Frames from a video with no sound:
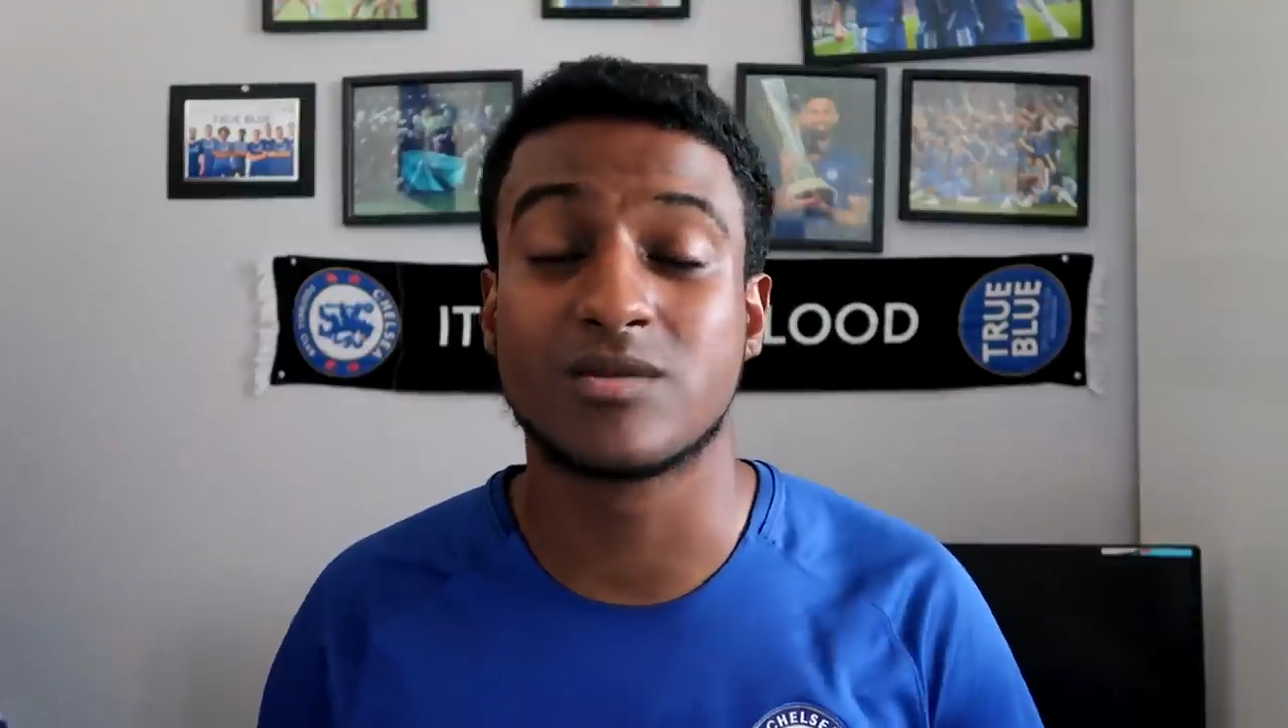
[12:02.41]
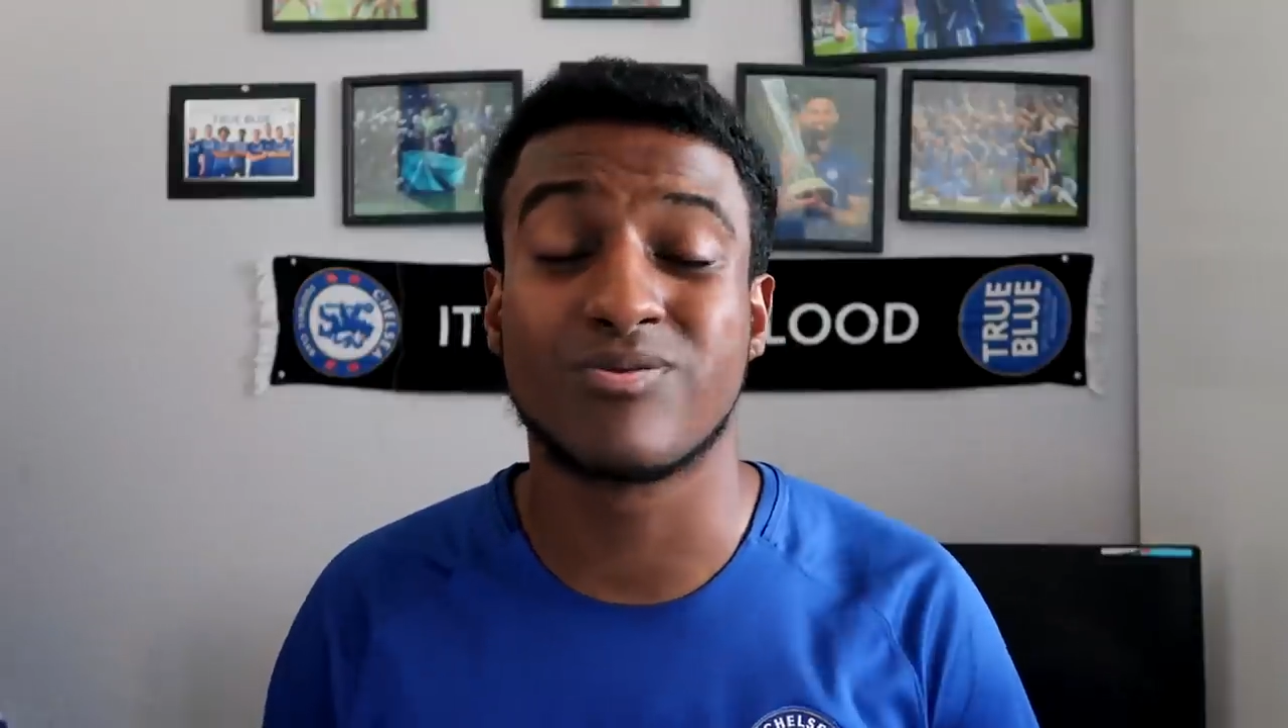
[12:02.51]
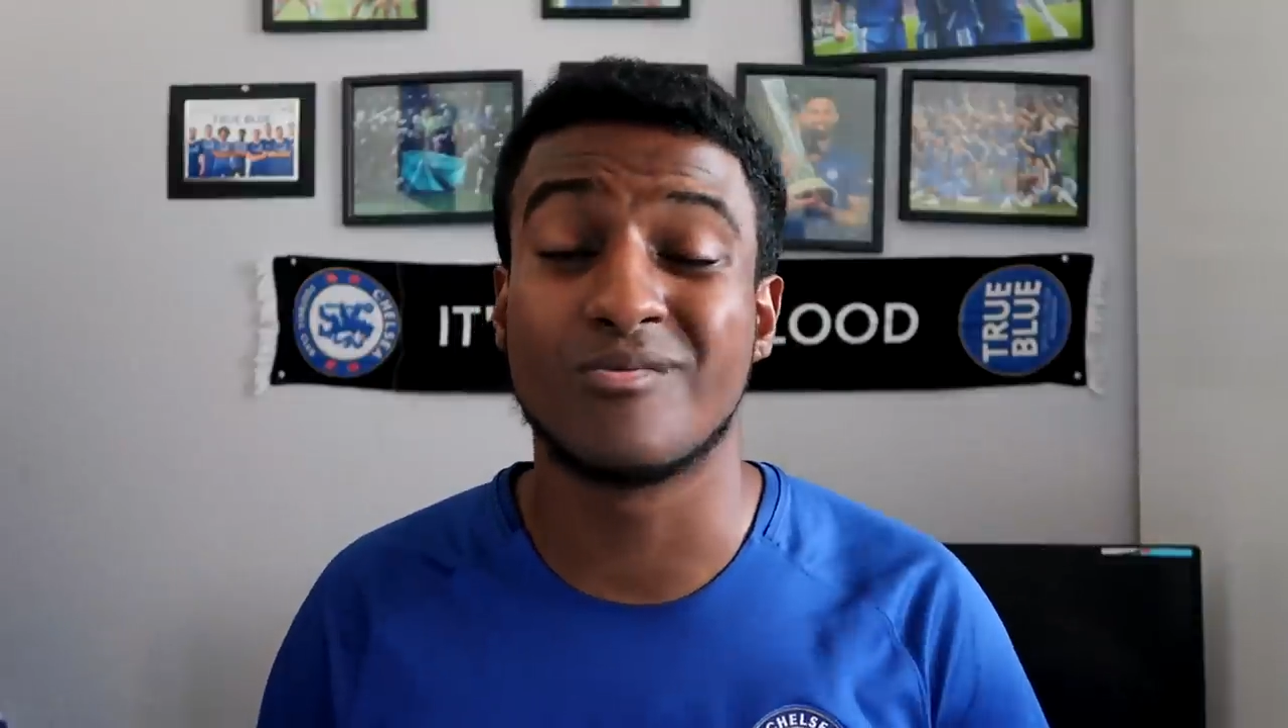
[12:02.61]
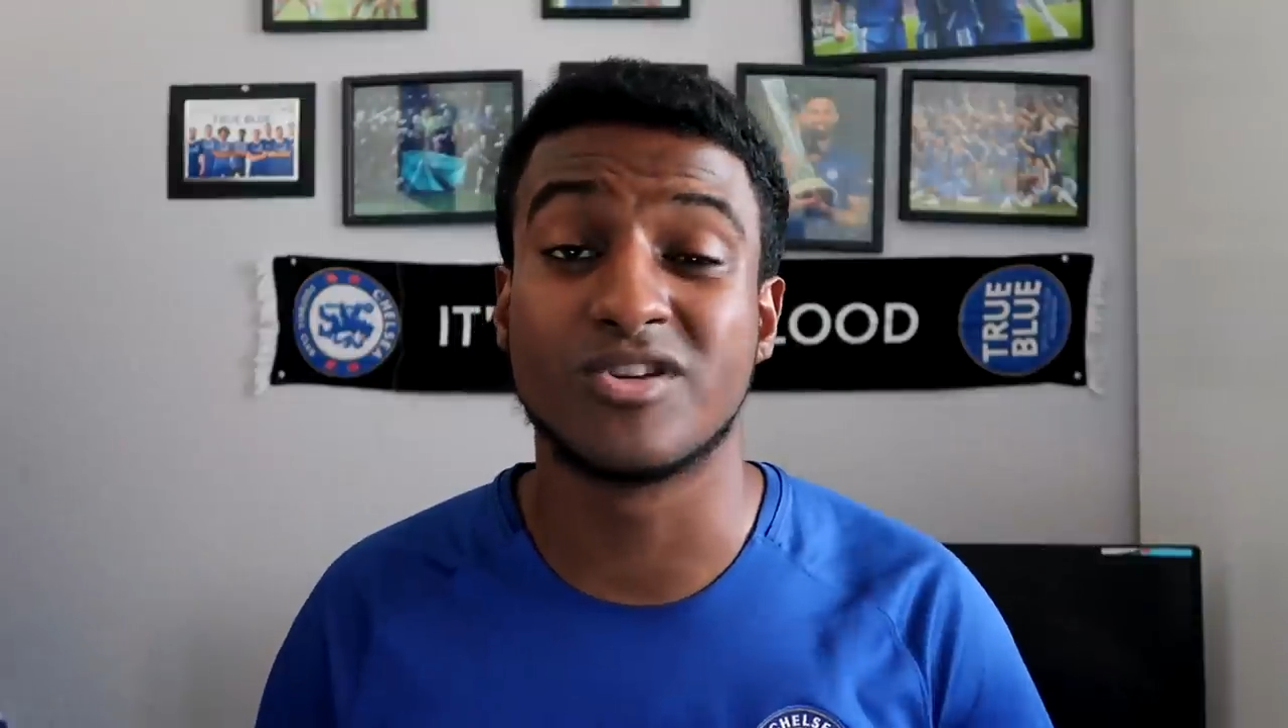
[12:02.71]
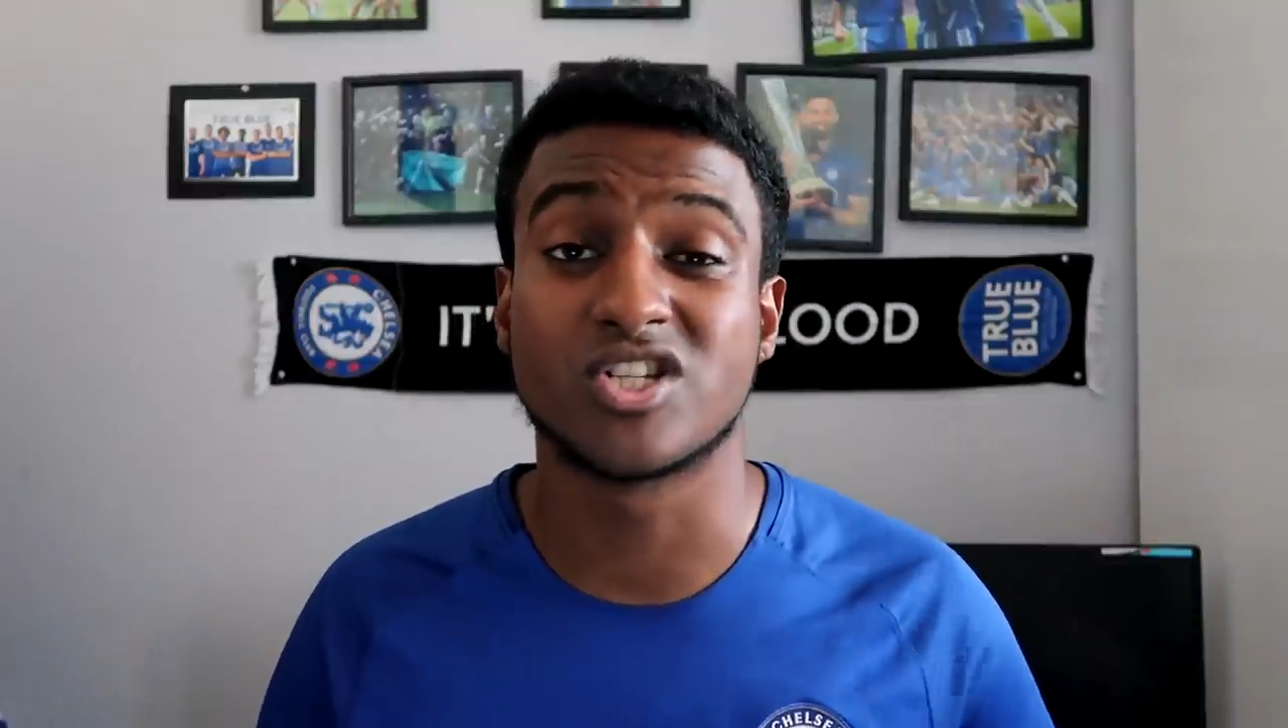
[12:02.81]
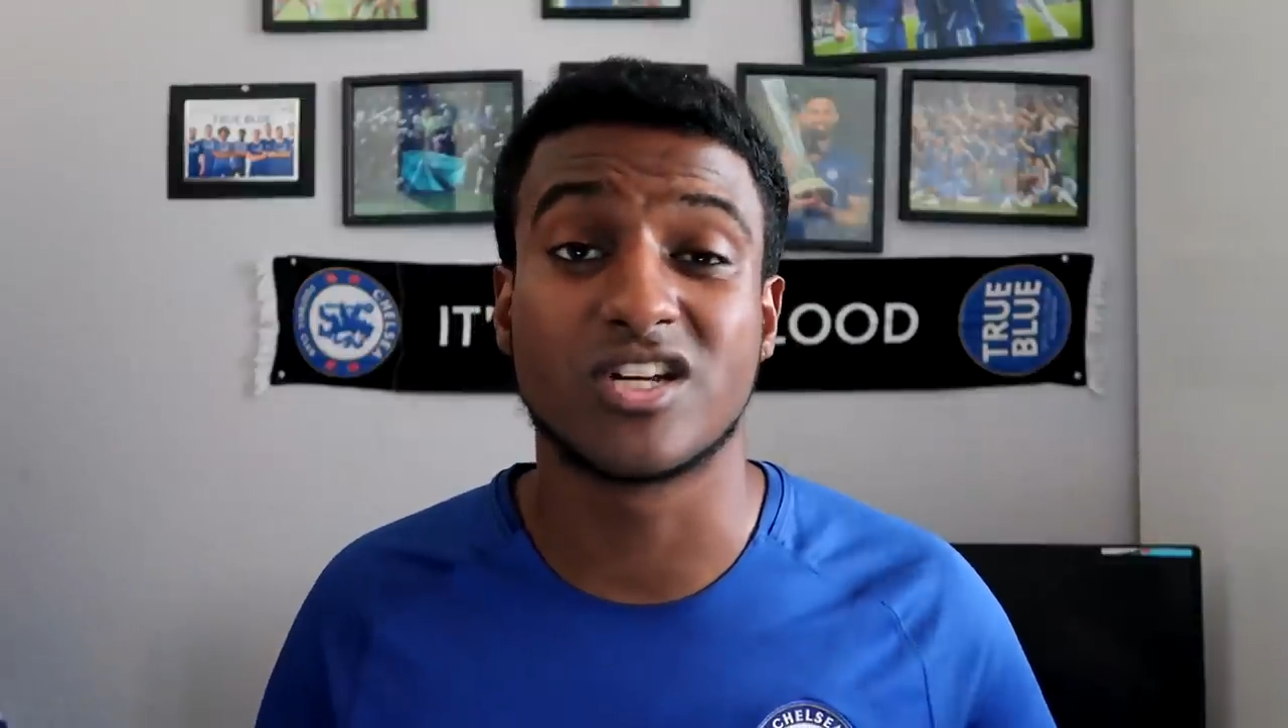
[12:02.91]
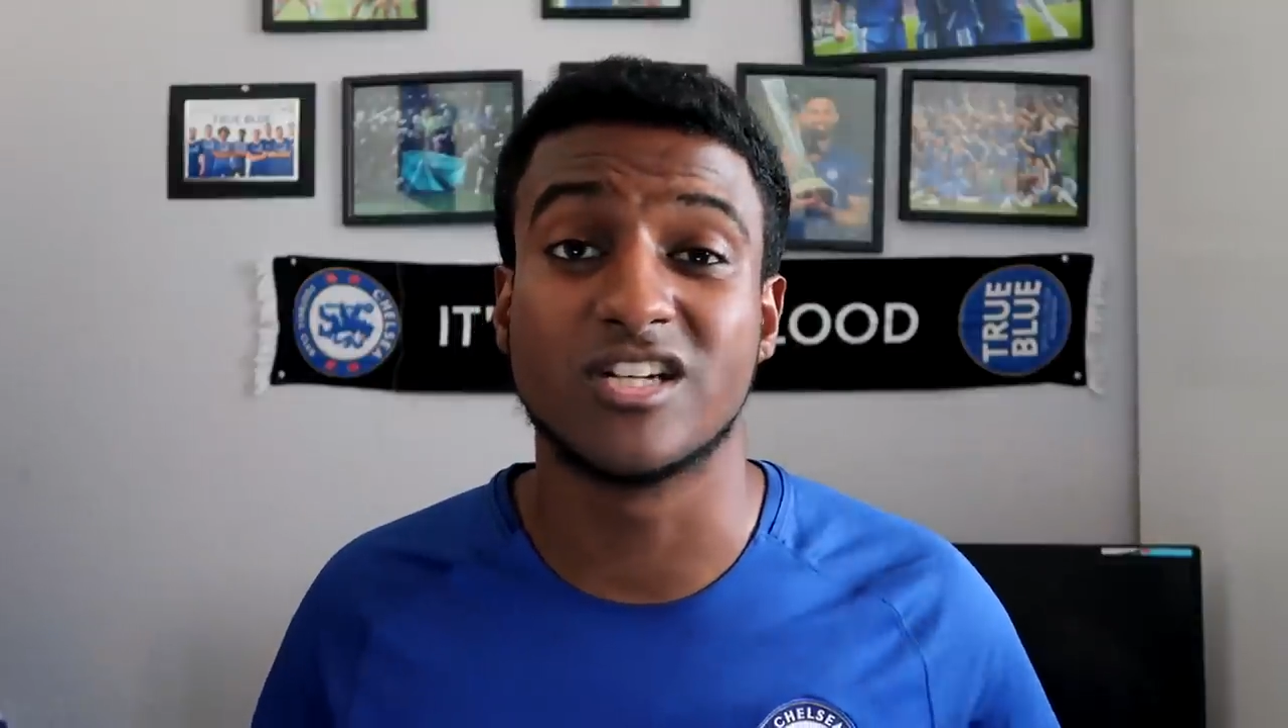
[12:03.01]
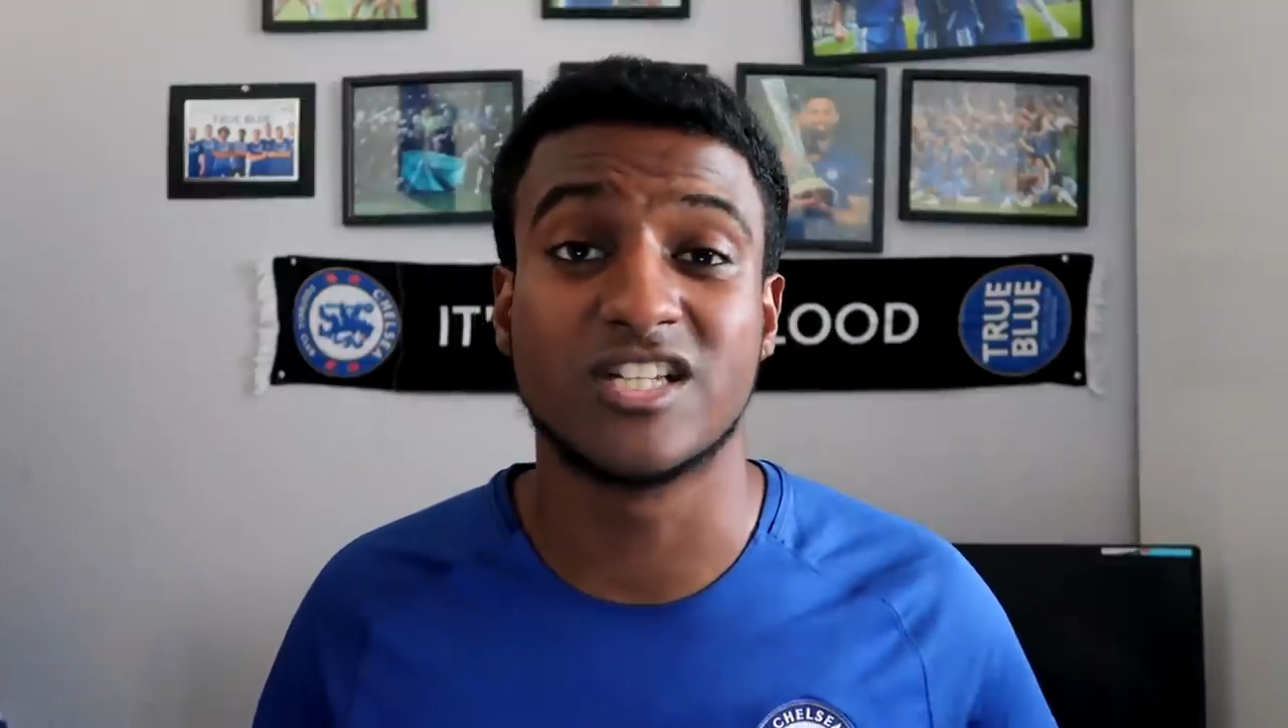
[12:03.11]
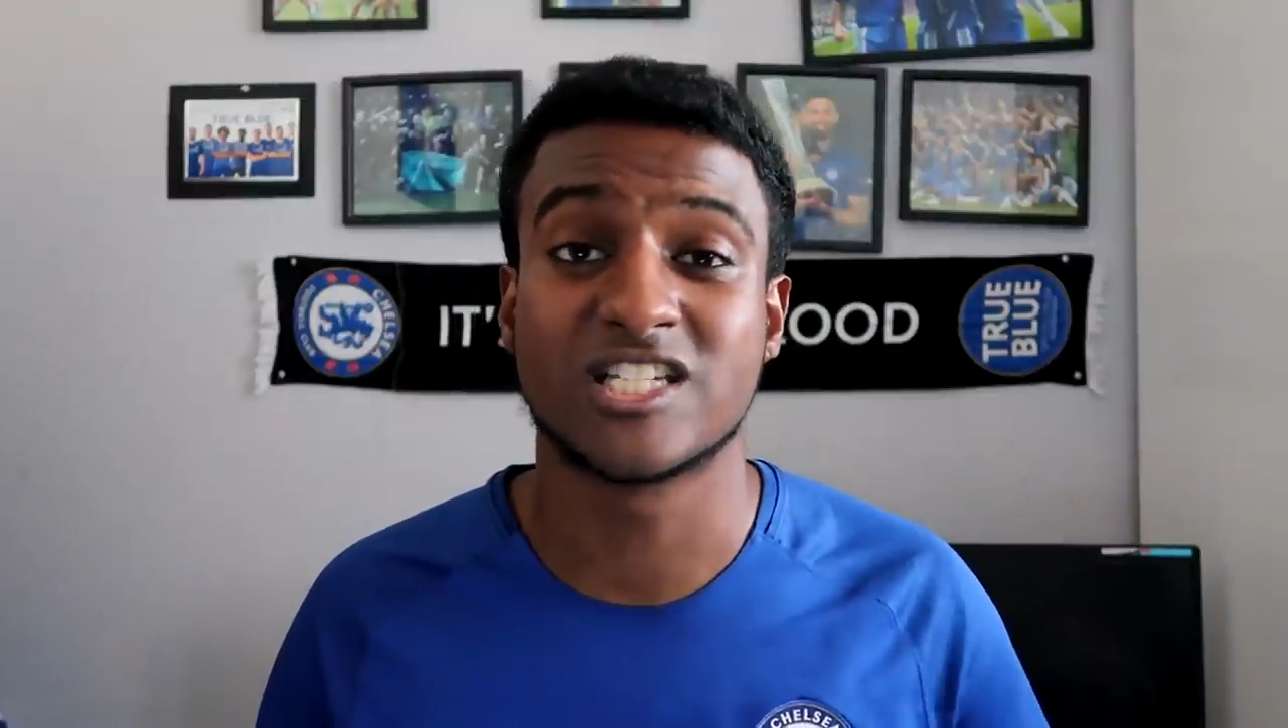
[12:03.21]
he's probably just gonna